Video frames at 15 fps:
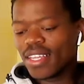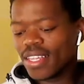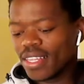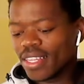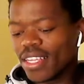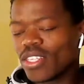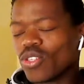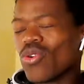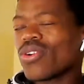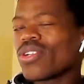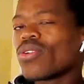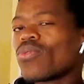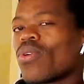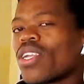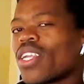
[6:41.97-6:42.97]
there's only
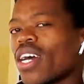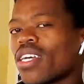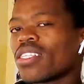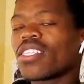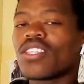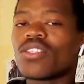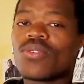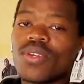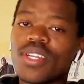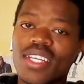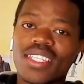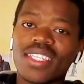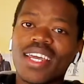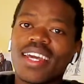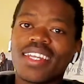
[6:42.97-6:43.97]
one answer to
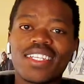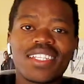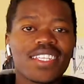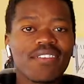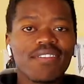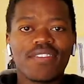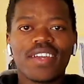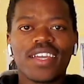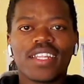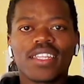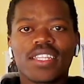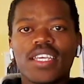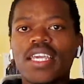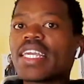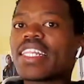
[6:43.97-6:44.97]
this, and it's a
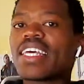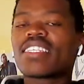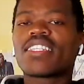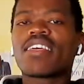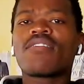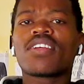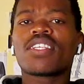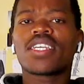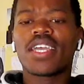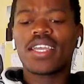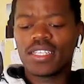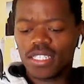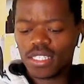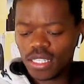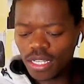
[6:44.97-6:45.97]
fact. It has never
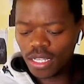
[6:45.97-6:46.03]
changed.